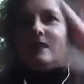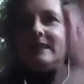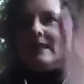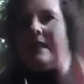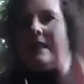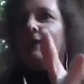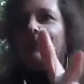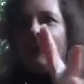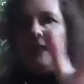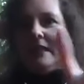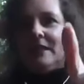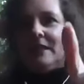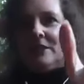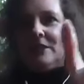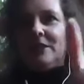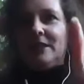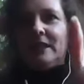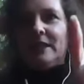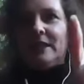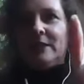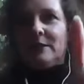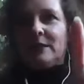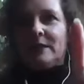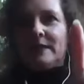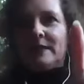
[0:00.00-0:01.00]
love
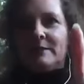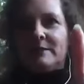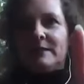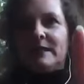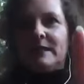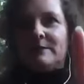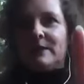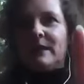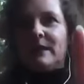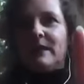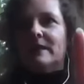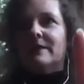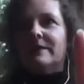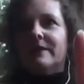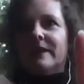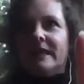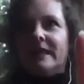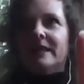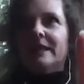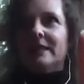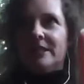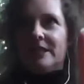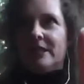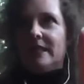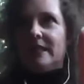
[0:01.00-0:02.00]
energy or some, some kind of
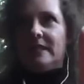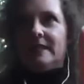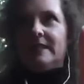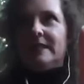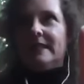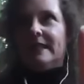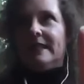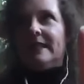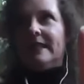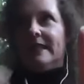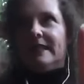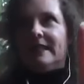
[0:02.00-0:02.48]
energy,